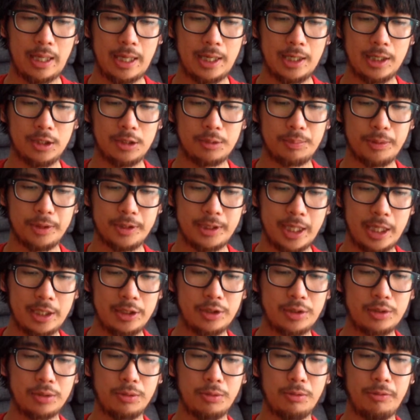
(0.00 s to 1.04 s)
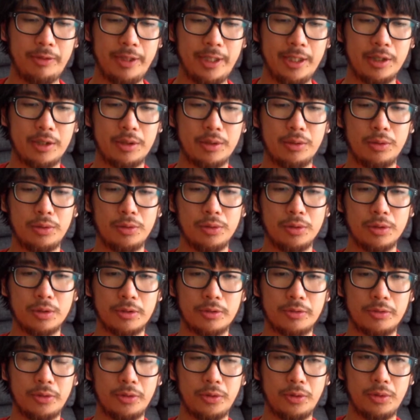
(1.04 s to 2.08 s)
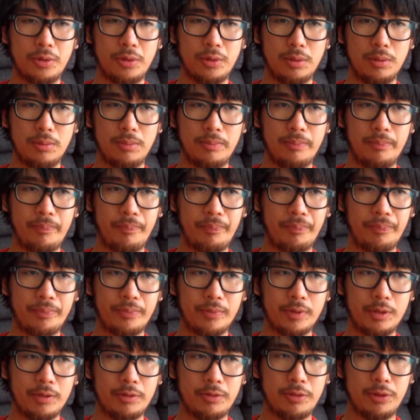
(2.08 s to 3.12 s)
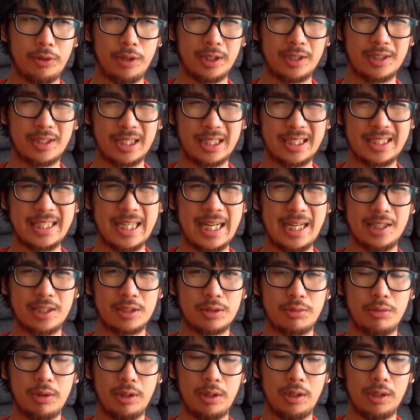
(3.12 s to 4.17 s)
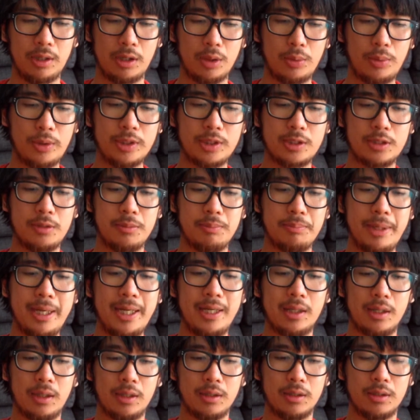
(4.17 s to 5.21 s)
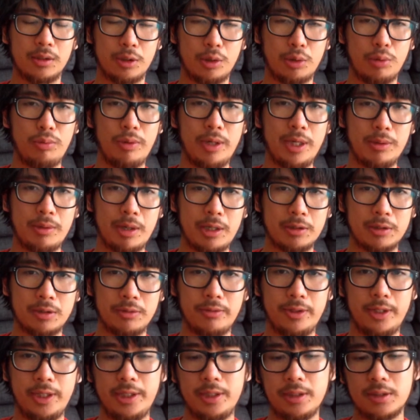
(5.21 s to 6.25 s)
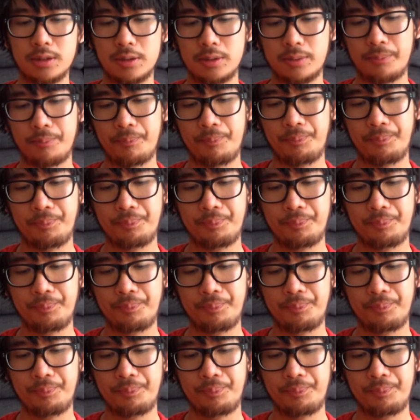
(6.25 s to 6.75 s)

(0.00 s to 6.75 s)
as potential vehicles for like success, right? Like, I wanted to make like a career out of these,